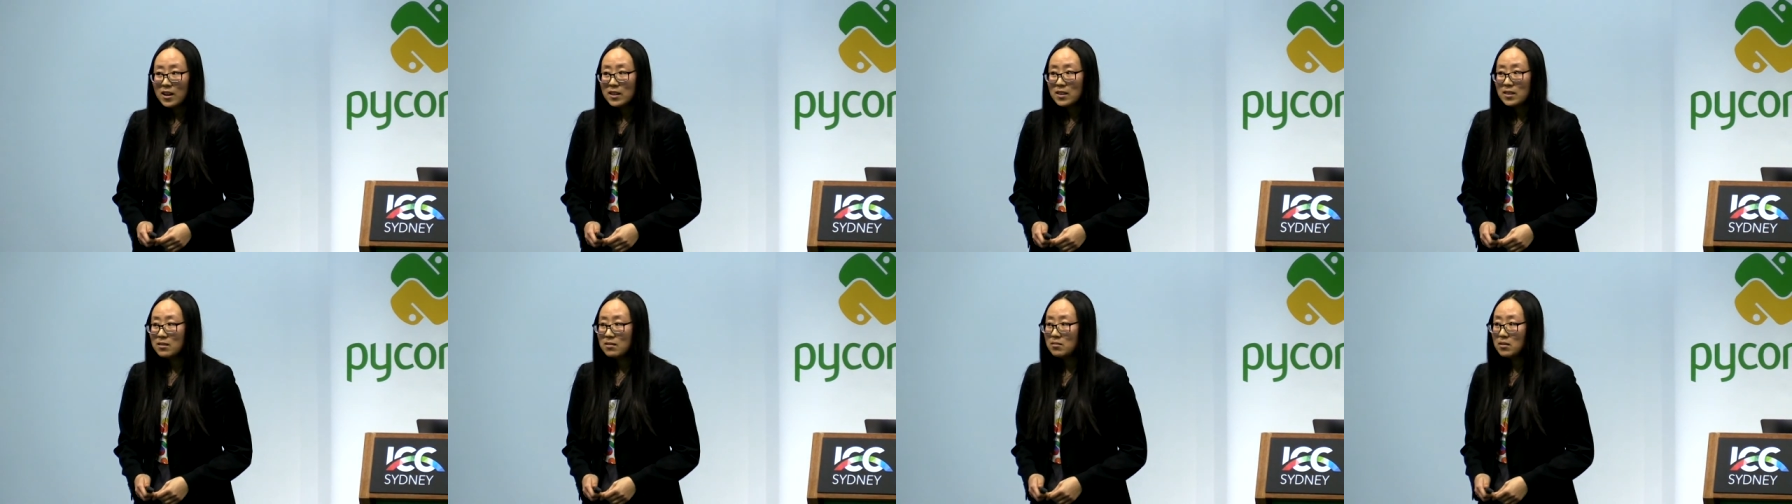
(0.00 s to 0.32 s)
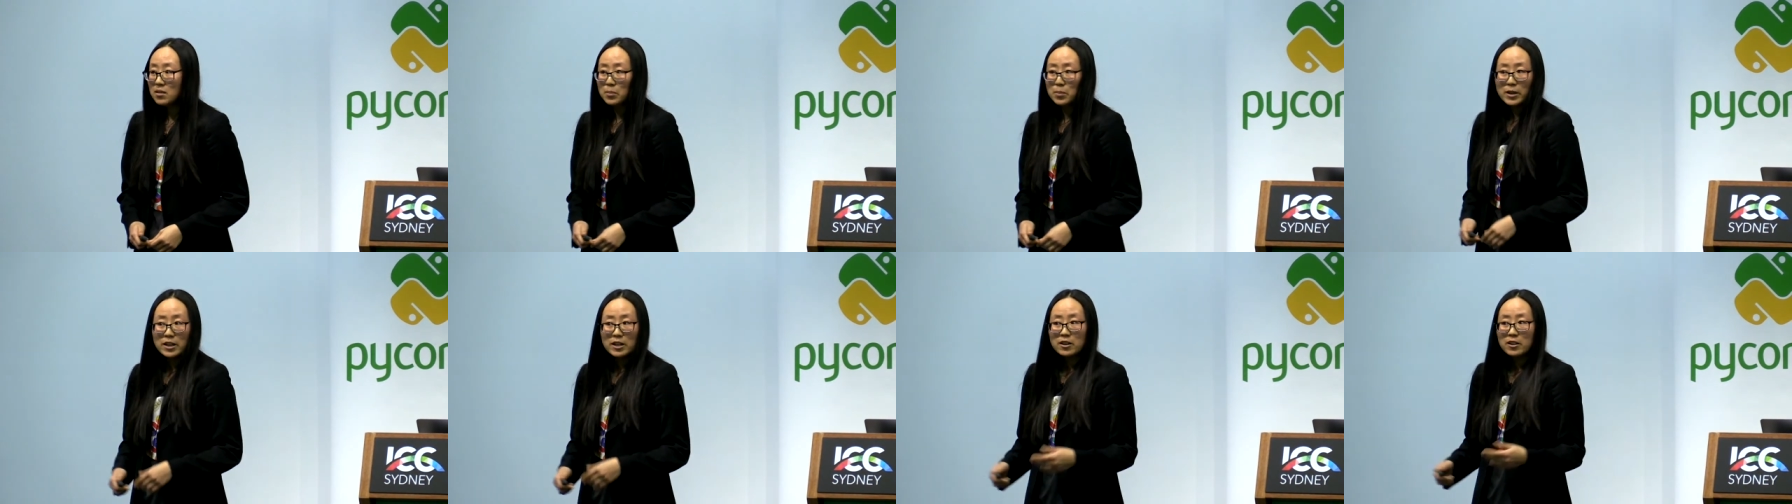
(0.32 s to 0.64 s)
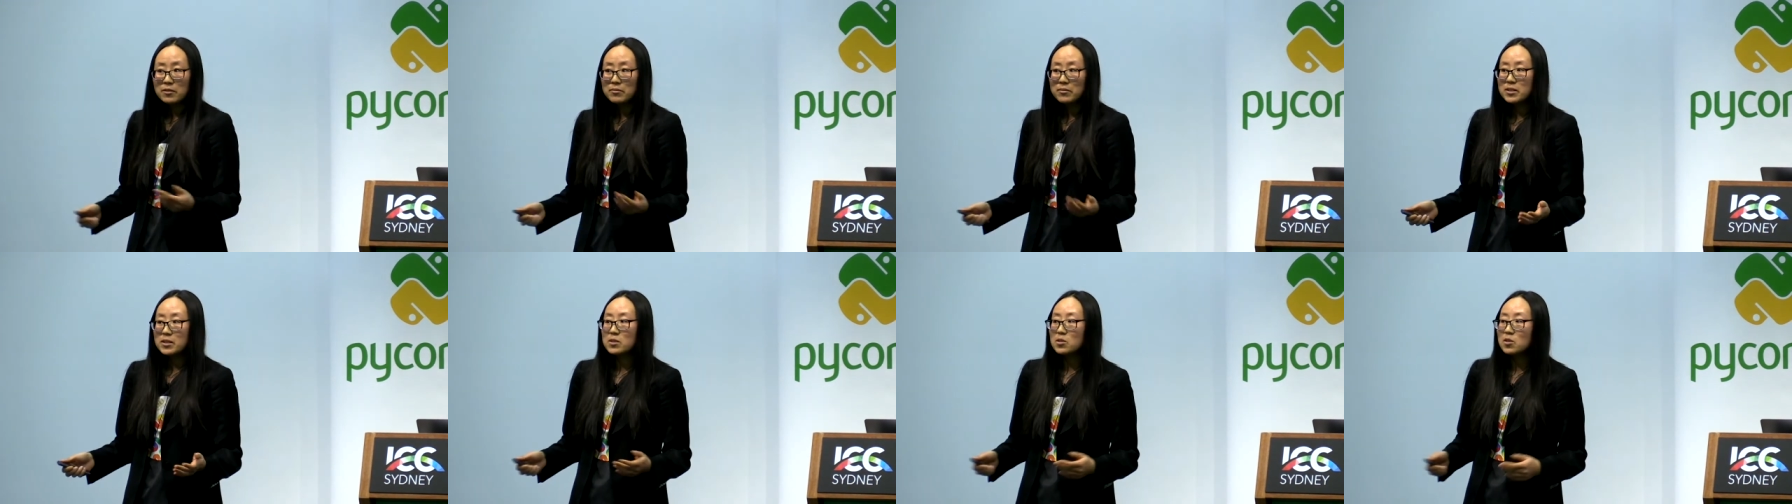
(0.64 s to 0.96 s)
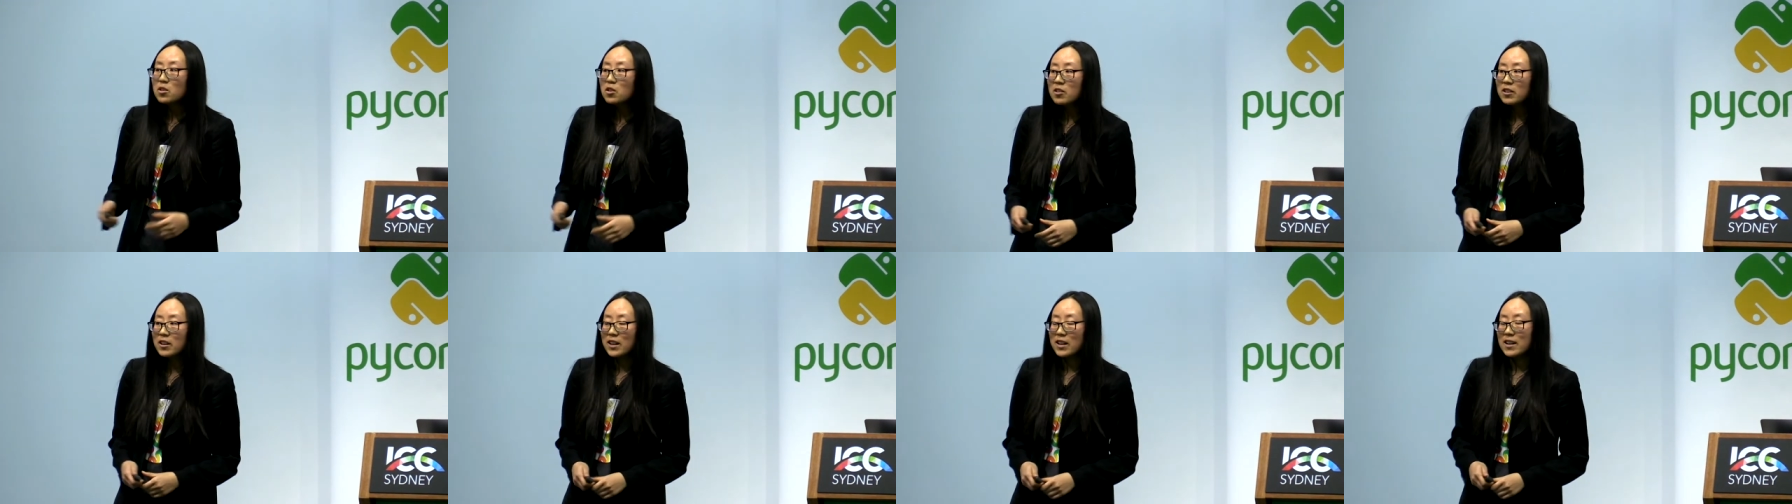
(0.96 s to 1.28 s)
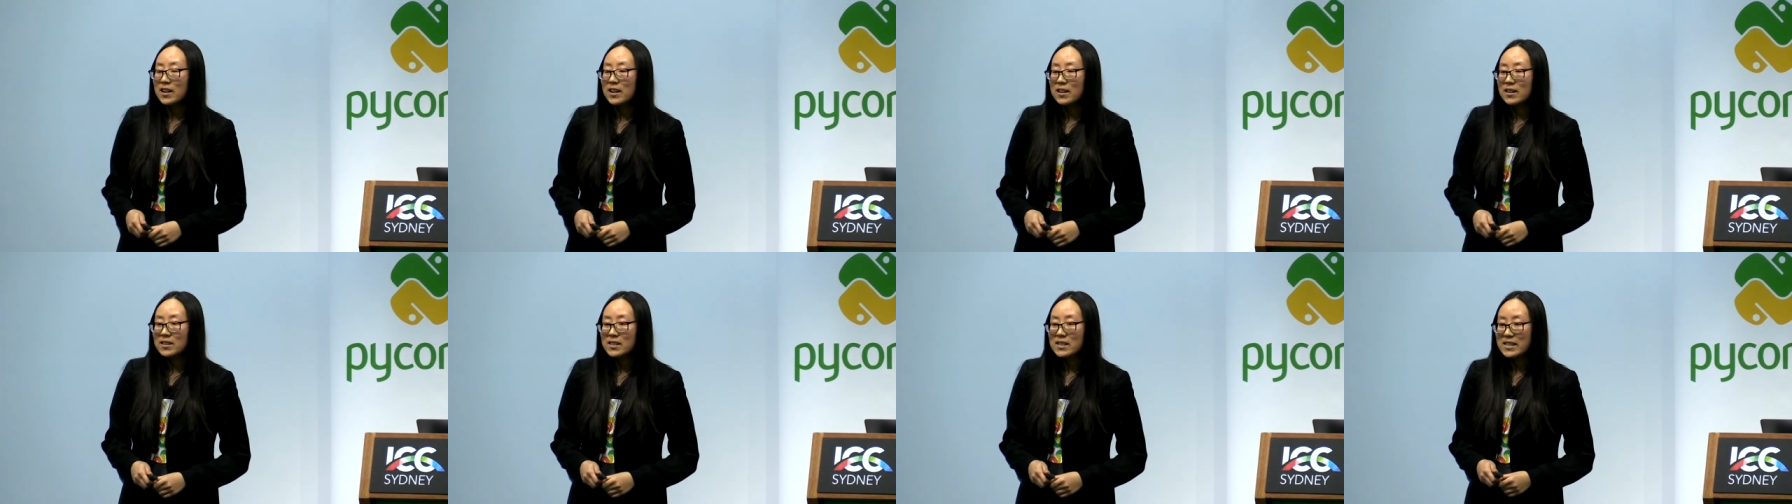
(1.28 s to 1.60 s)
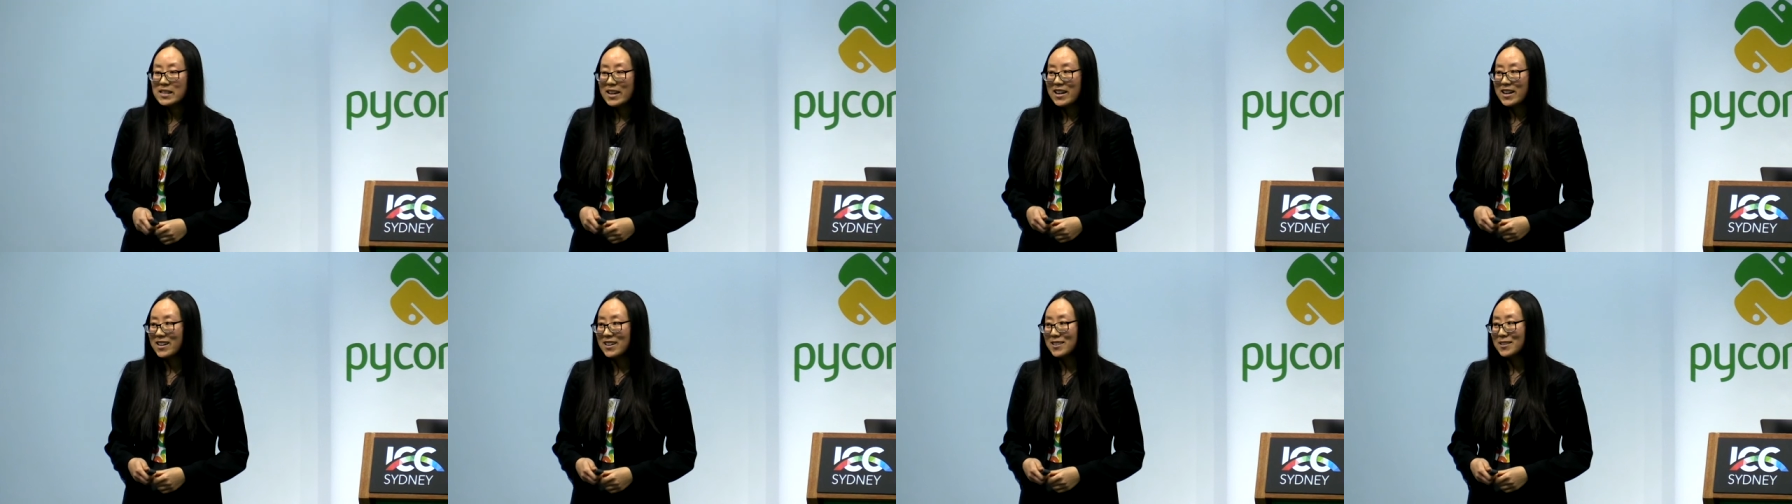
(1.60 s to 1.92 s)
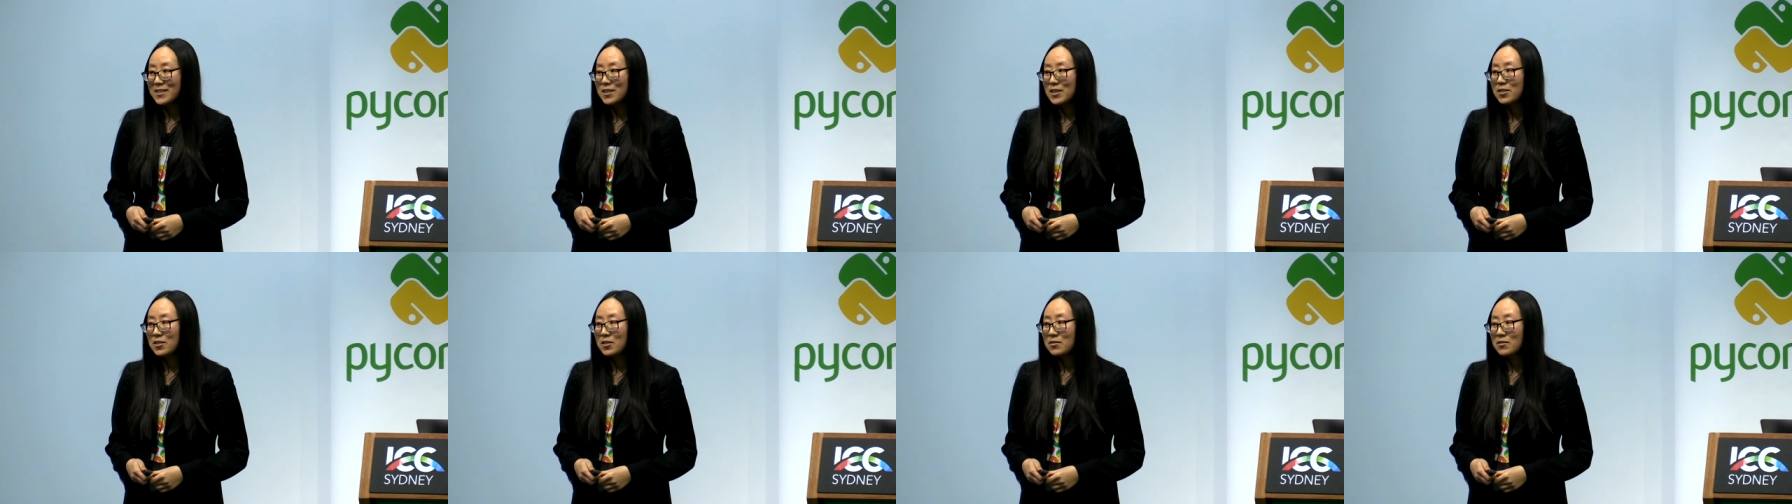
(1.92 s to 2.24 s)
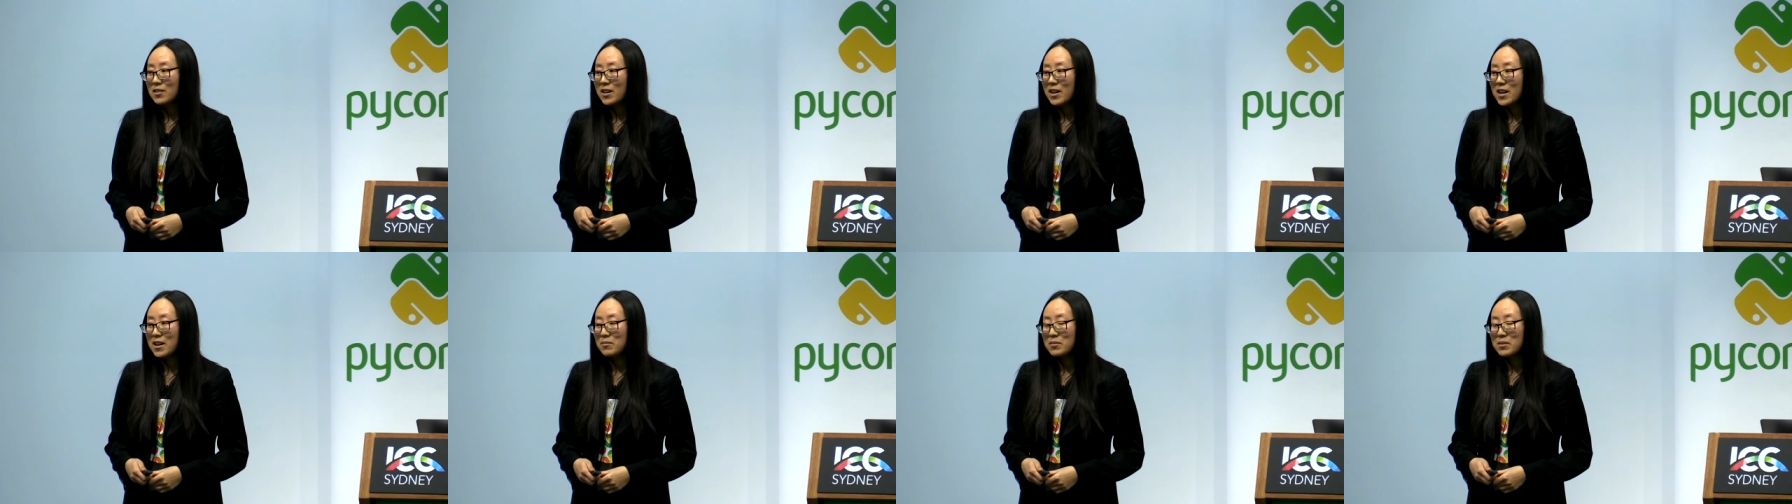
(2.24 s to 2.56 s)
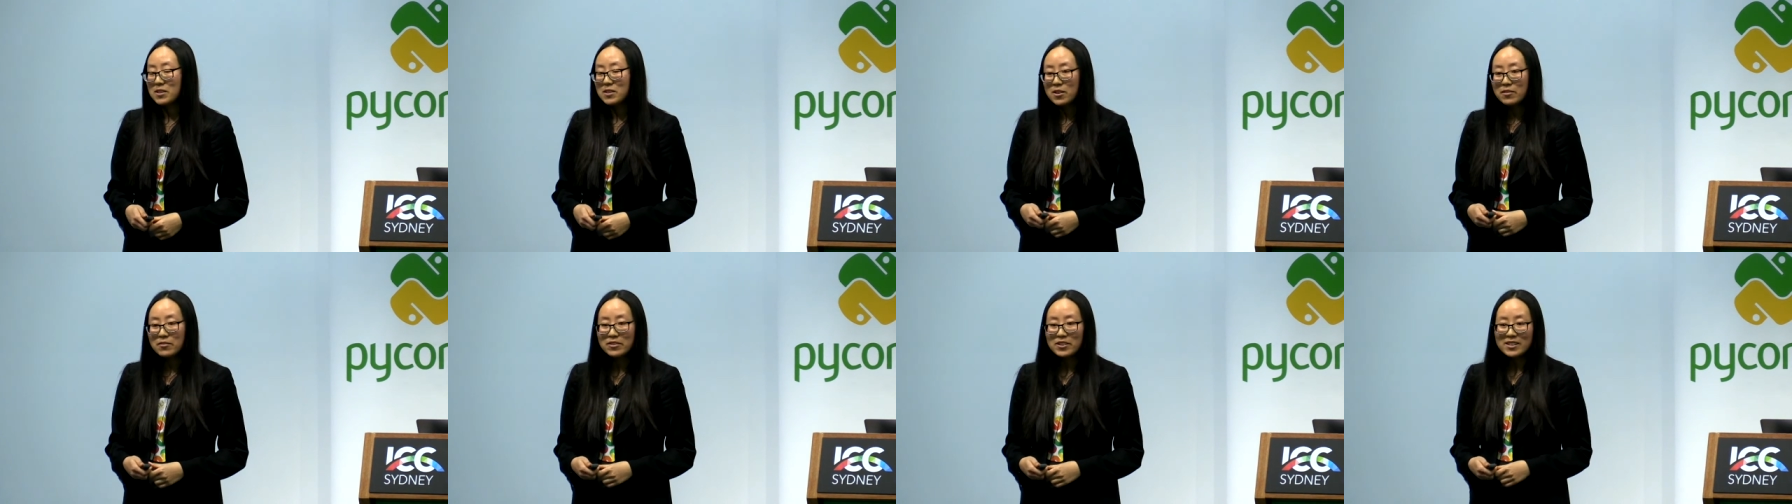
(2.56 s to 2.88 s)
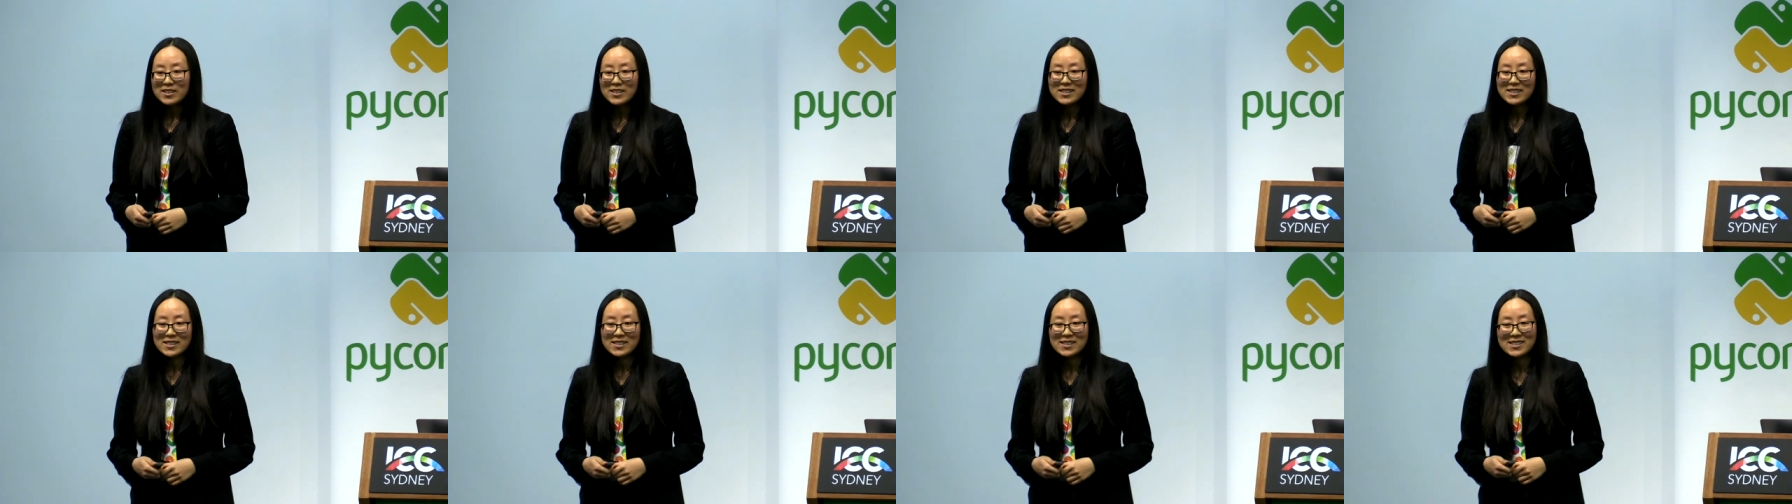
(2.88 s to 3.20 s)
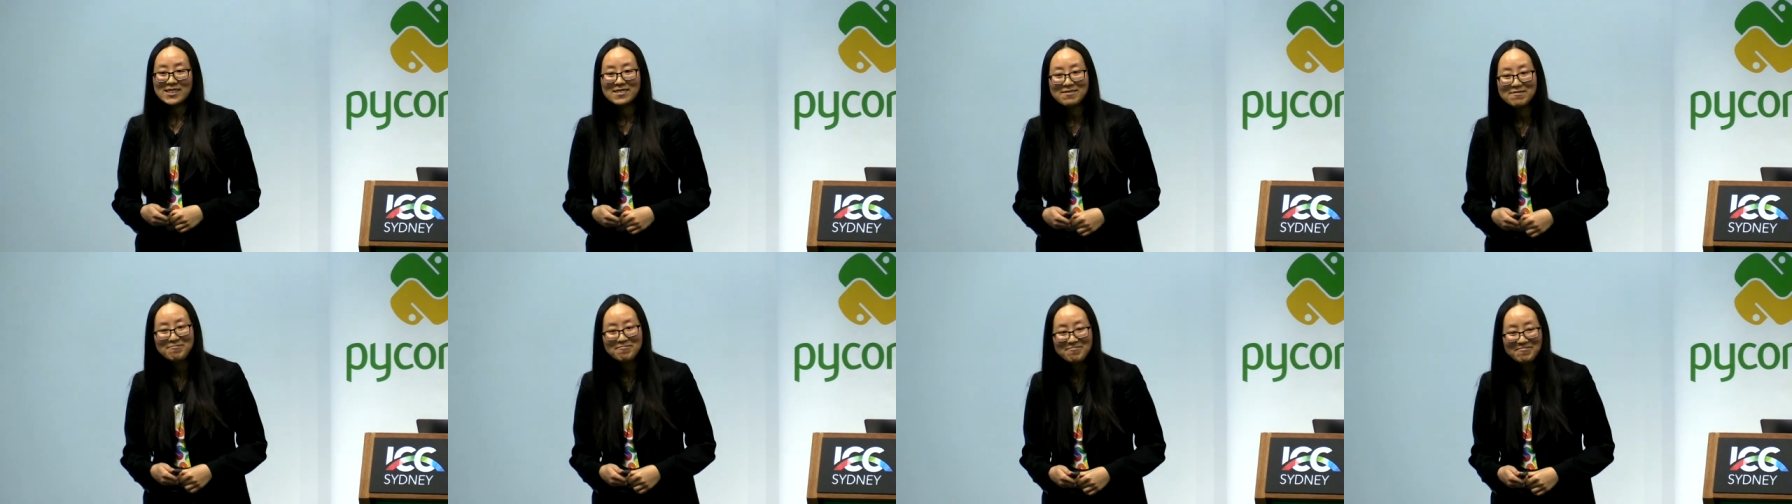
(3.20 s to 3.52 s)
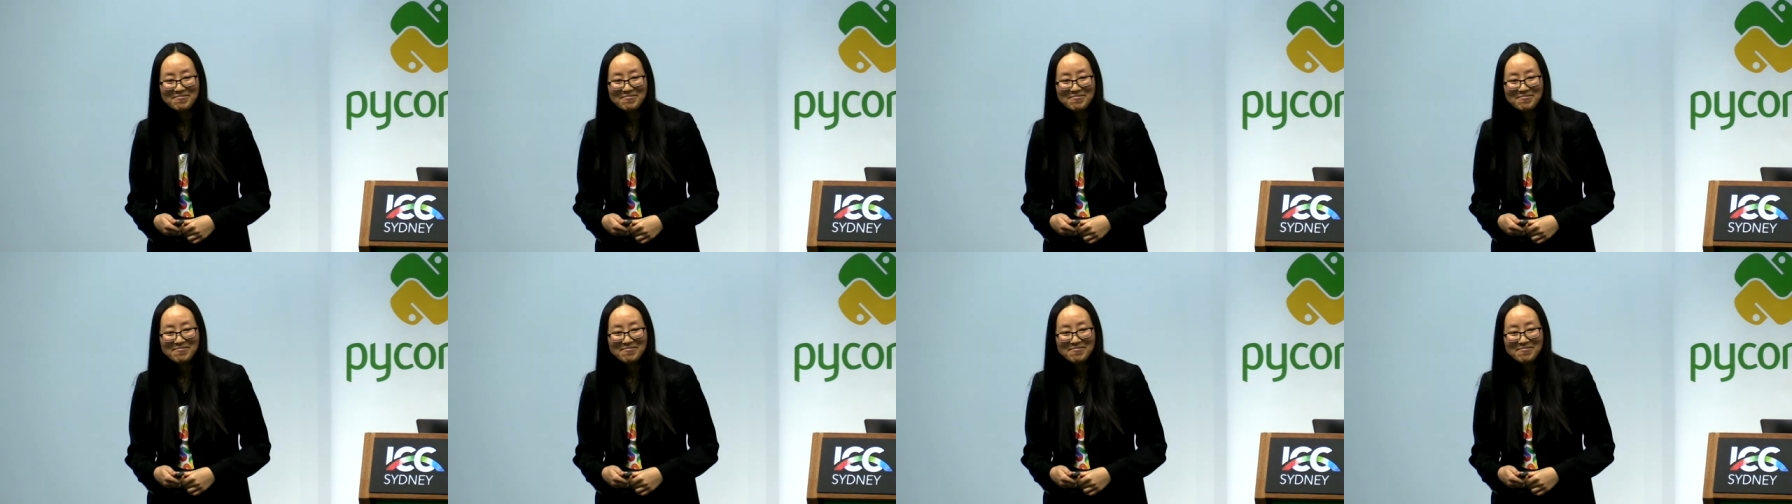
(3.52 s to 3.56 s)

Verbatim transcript: At the beginning of this talk, I said I was nervous.